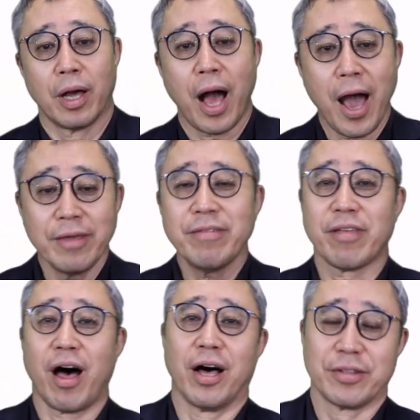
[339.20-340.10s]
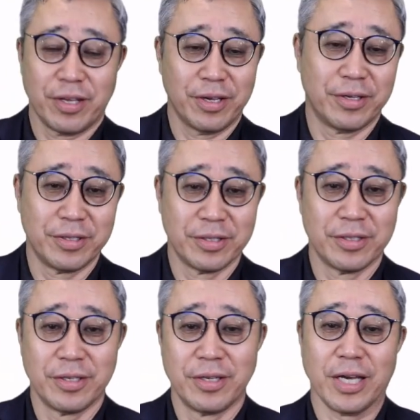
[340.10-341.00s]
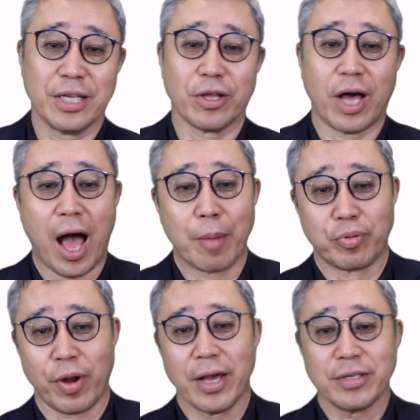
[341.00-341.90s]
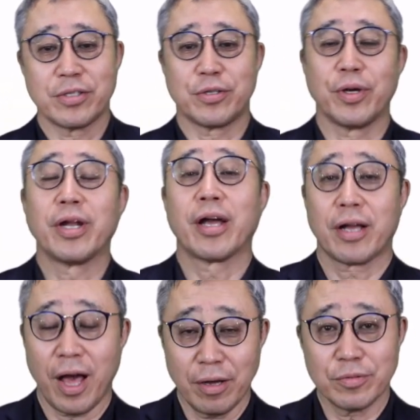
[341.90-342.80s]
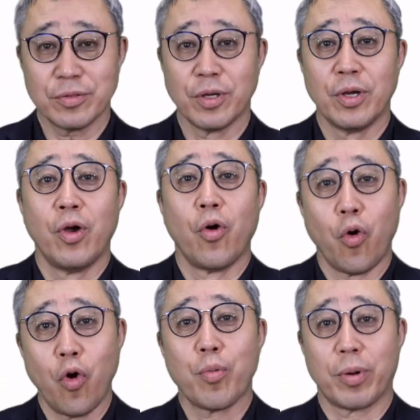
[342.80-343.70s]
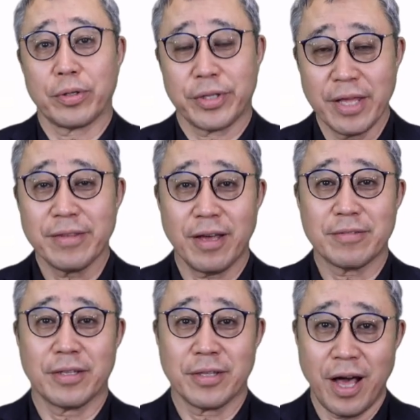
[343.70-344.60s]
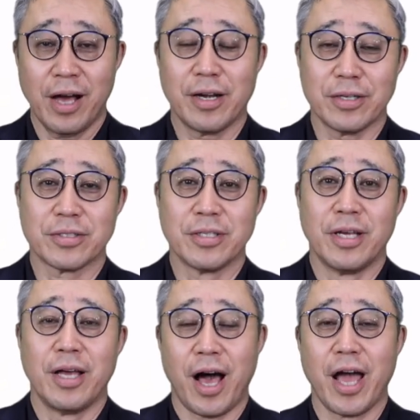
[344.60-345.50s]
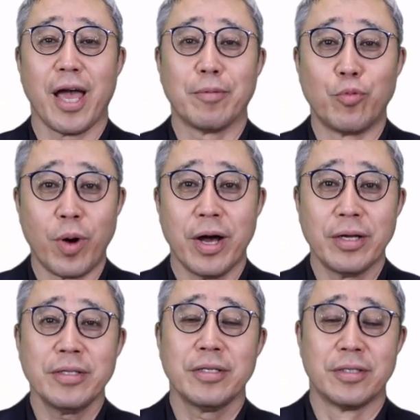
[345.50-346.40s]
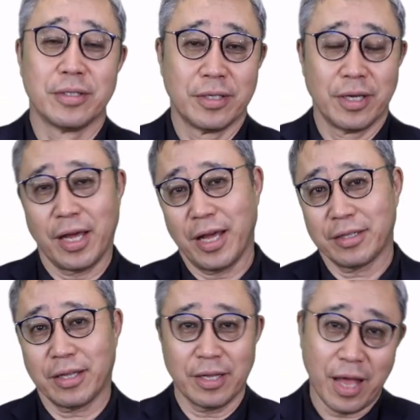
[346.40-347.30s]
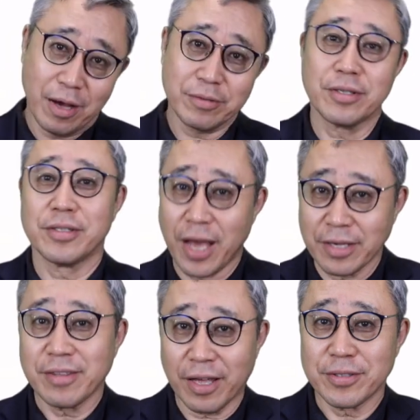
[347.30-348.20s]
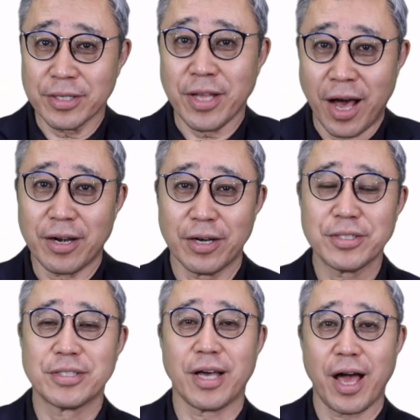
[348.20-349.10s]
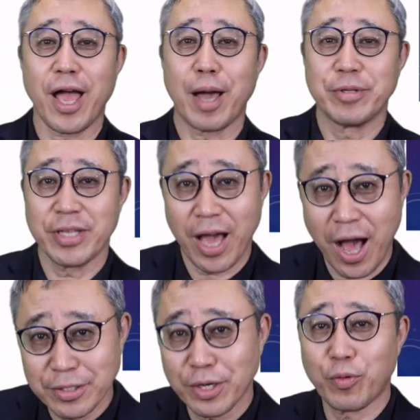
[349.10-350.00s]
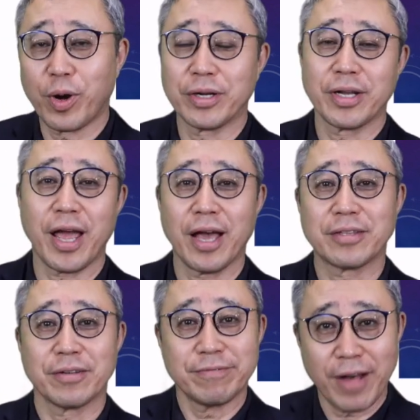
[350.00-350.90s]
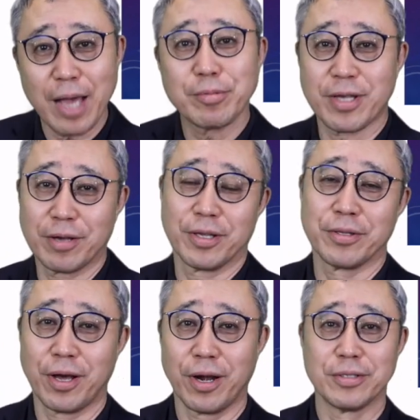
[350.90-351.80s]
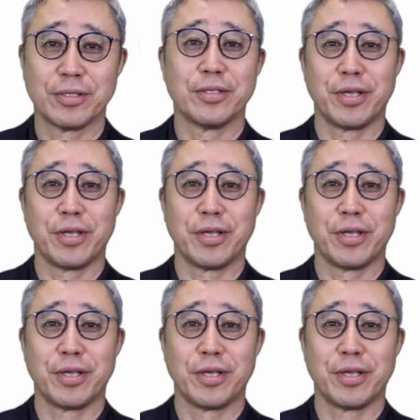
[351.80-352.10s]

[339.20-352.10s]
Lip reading: I thought it applies to an account over $10,000. I have one at around $9,000. I have the other one at $5,000.